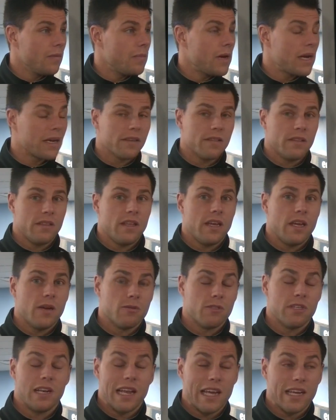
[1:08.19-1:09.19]
Back in the day, it
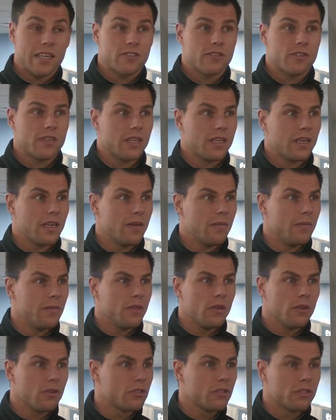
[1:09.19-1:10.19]
was electric,
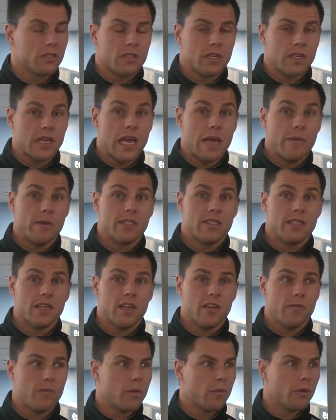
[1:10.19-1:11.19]
not just the game
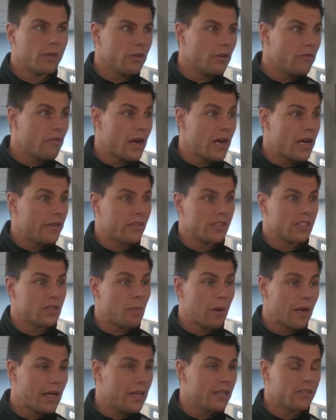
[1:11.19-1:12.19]
itself, but when you arrived as
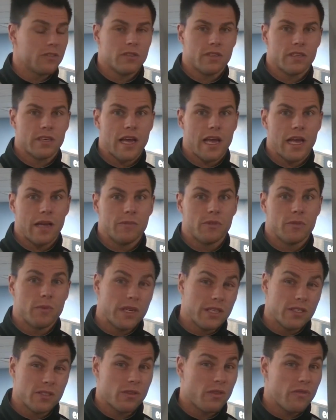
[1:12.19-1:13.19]
a player to the game,
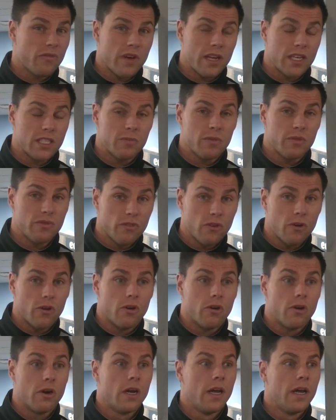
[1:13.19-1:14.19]
speaking to the fans
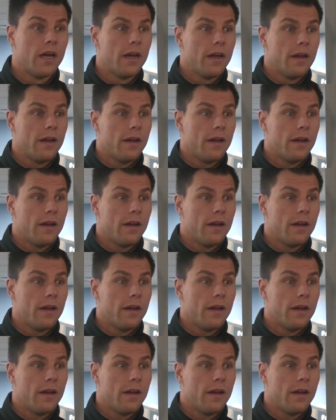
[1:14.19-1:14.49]
before,